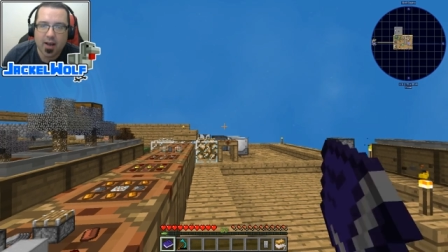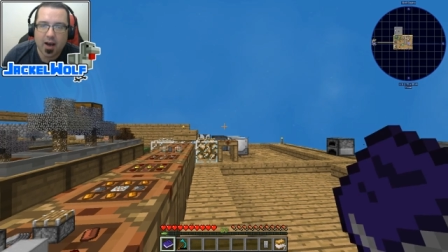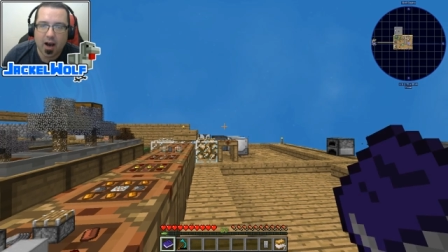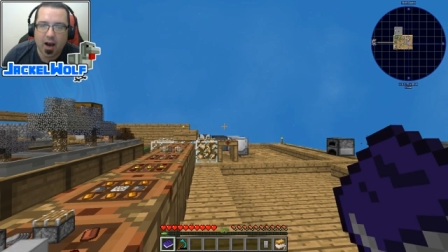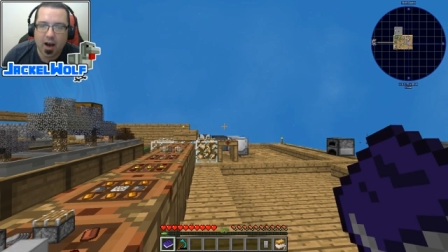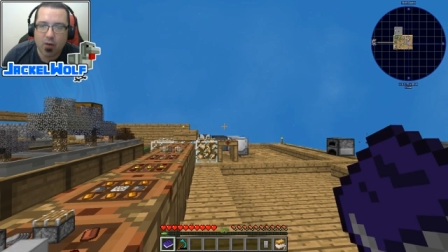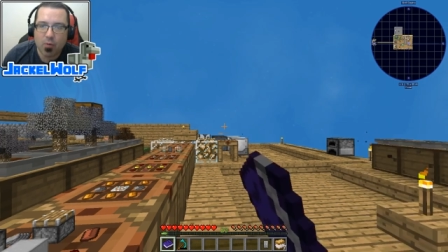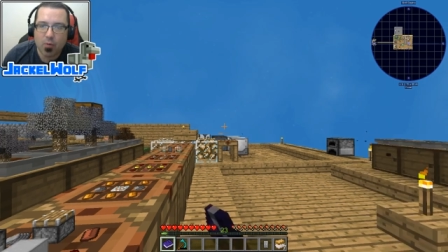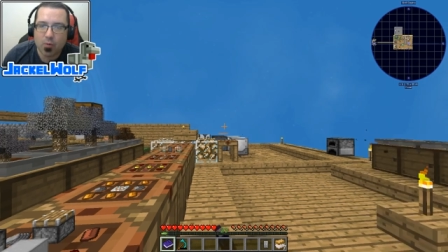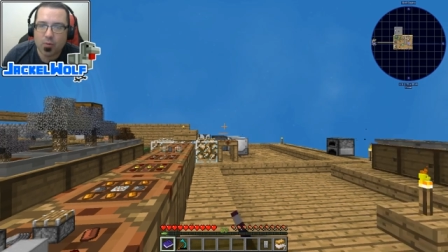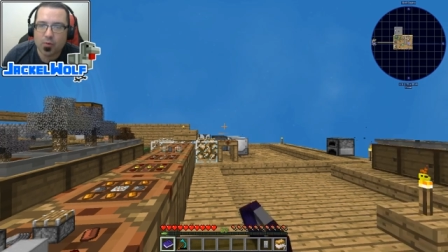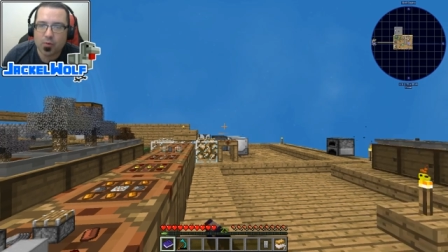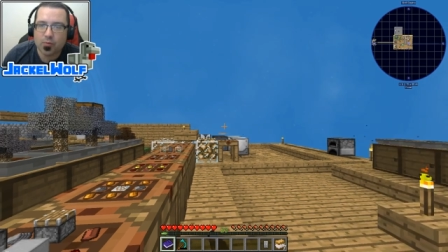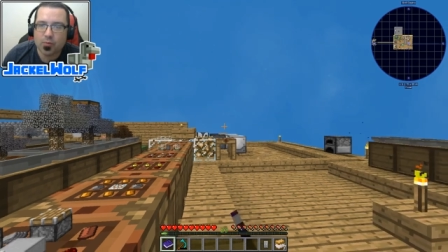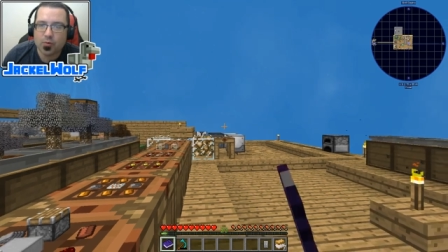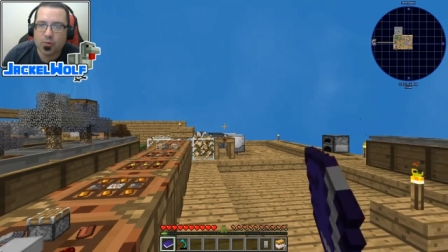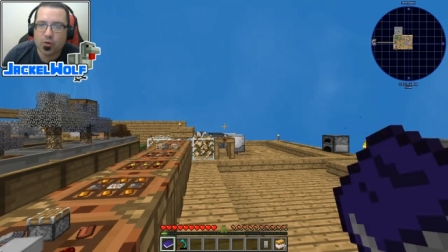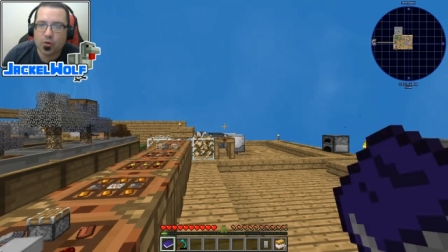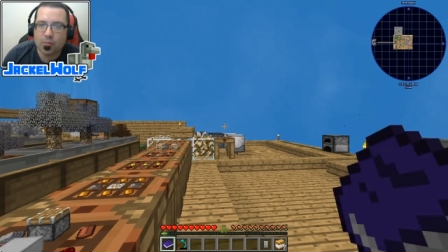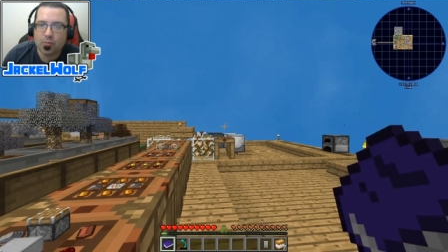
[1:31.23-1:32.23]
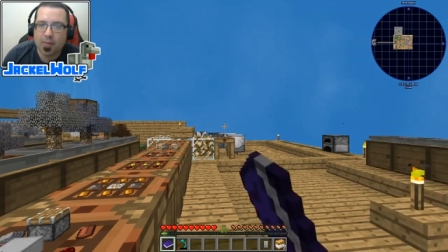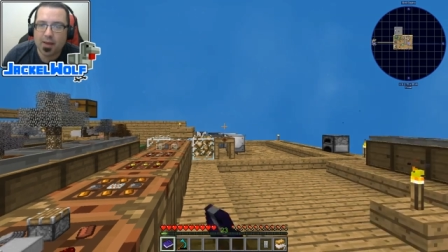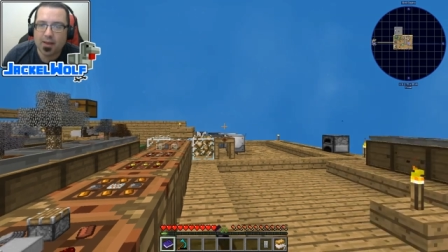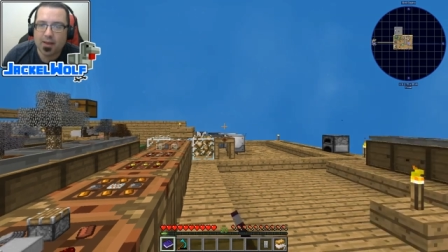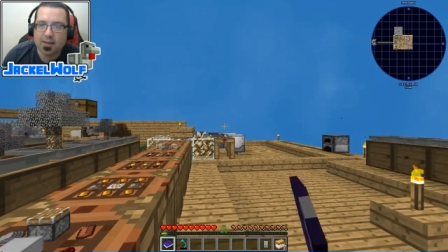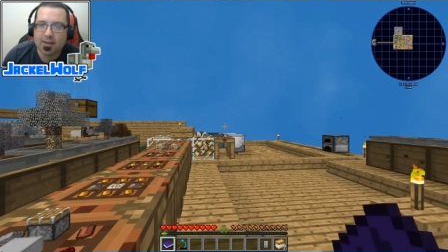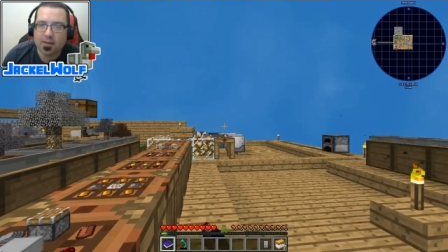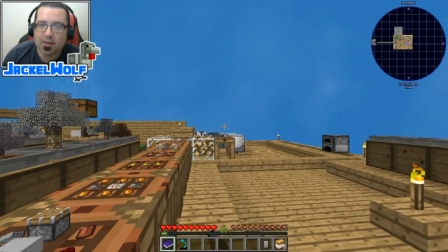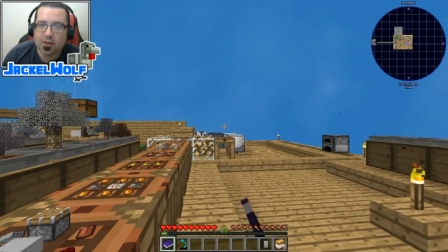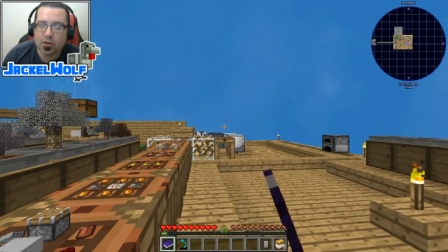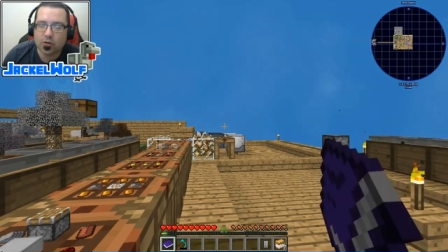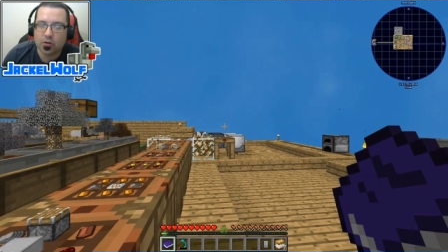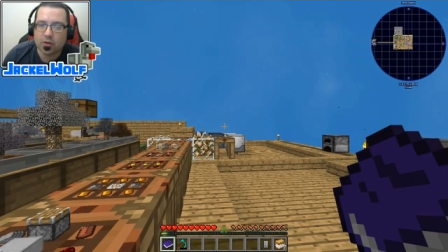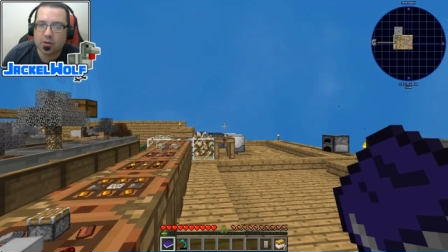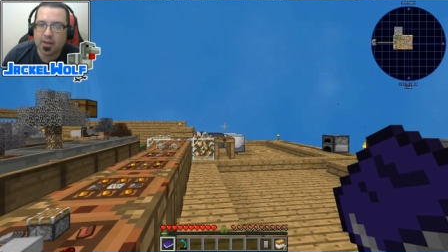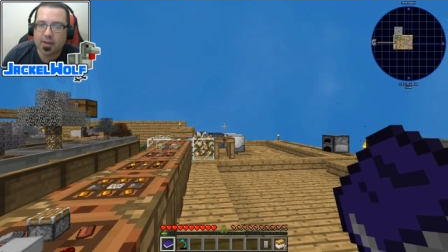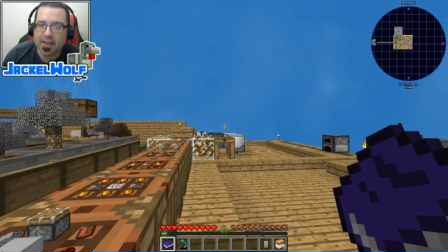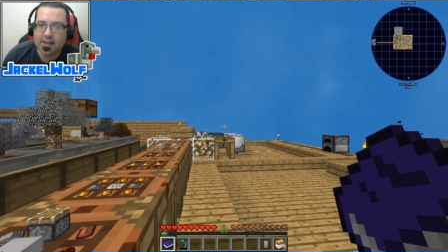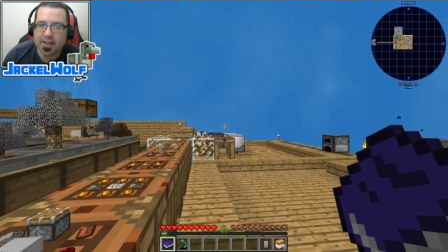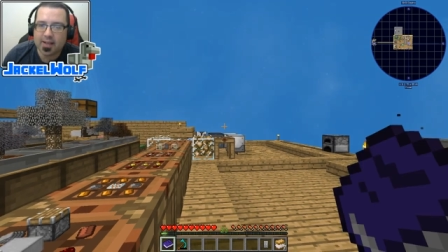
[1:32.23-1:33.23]
uh, when we were you know, making the little
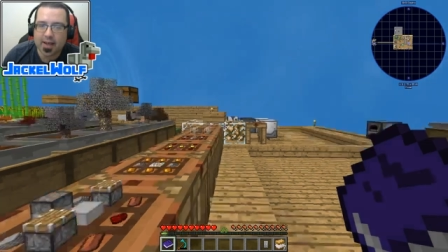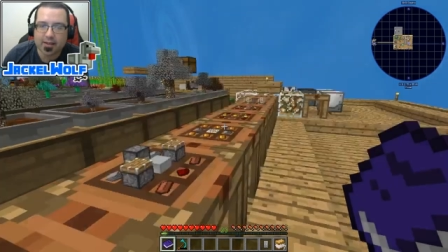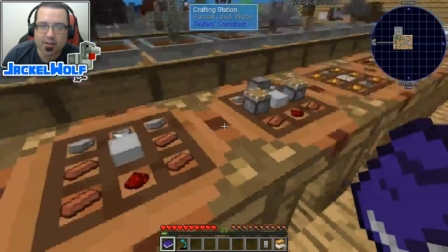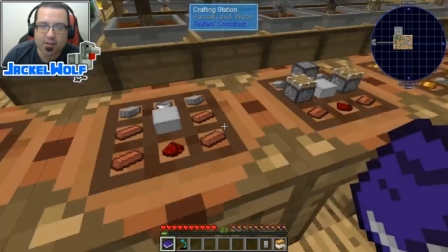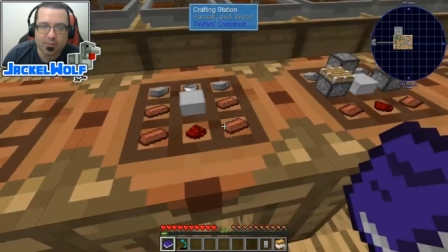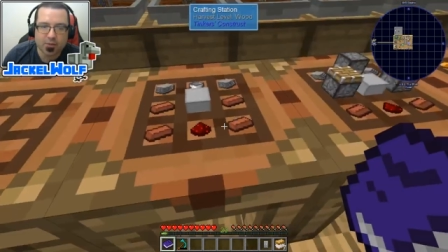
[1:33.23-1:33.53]
latex